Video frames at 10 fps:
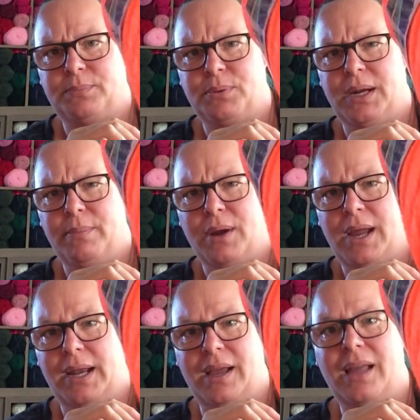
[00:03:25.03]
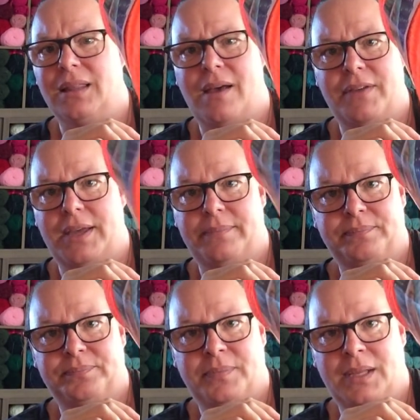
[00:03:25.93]
pretty bright. I love it.
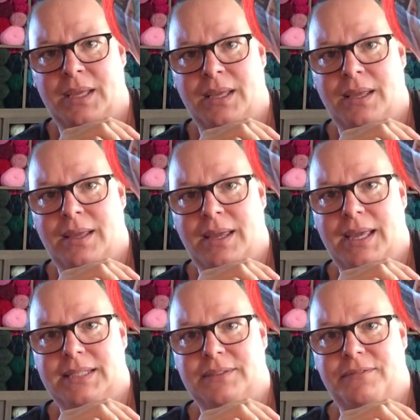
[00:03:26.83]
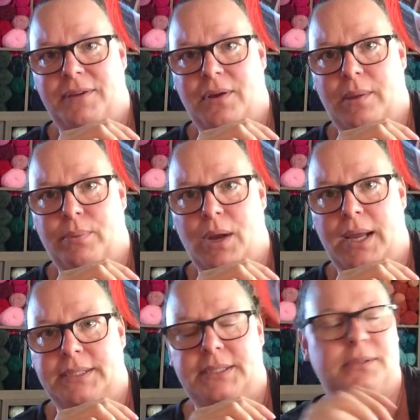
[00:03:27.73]
It's a very
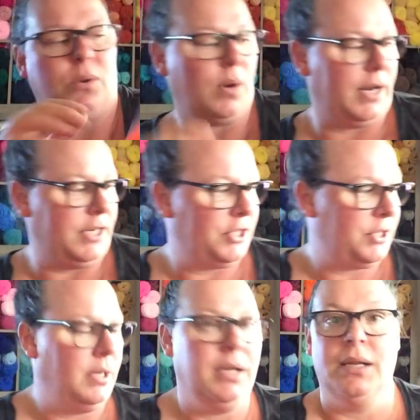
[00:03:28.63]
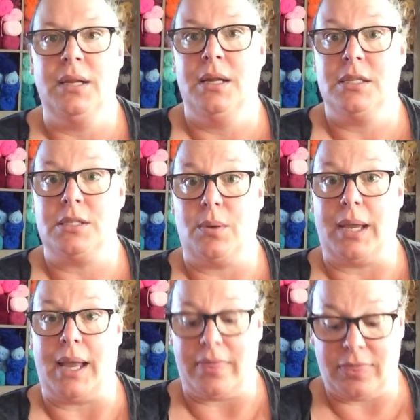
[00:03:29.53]
bright orange. So I
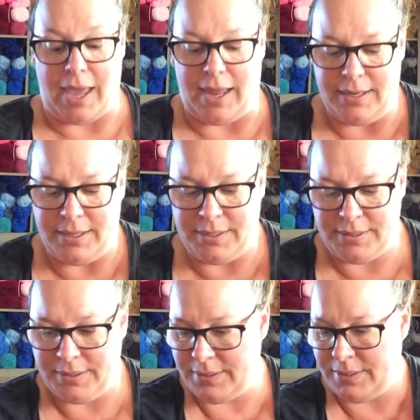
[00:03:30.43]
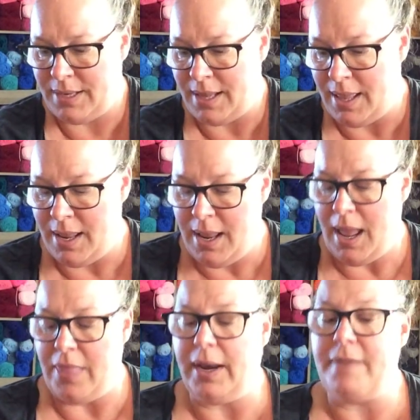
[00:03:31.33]
got that.
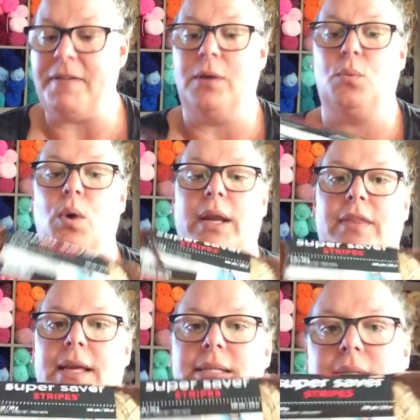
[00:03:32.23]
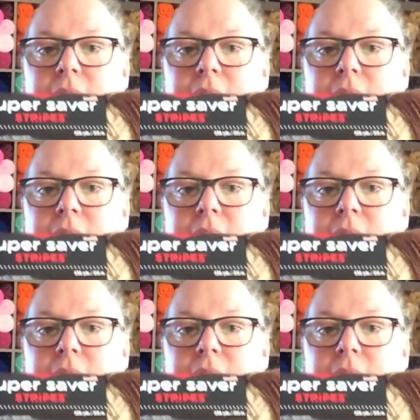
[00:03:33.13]
And then I found one of these